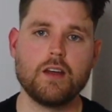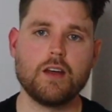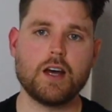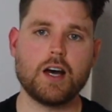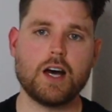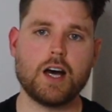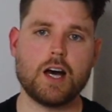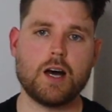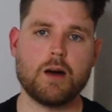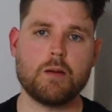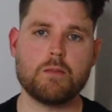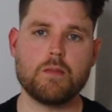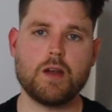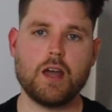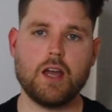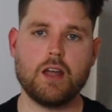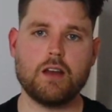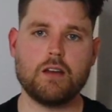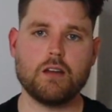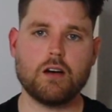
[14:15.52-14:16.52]

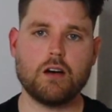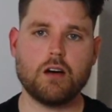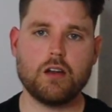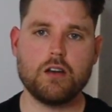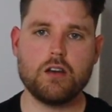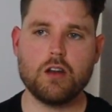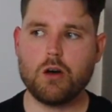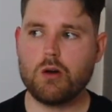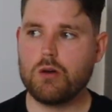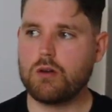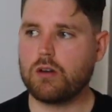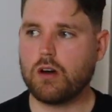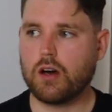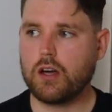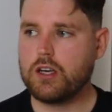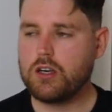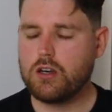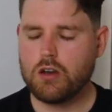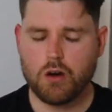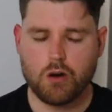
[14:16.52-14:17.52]
And I know
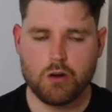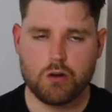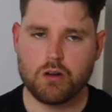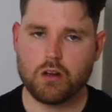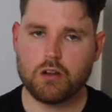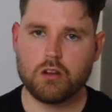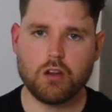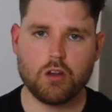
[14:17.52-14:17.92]
a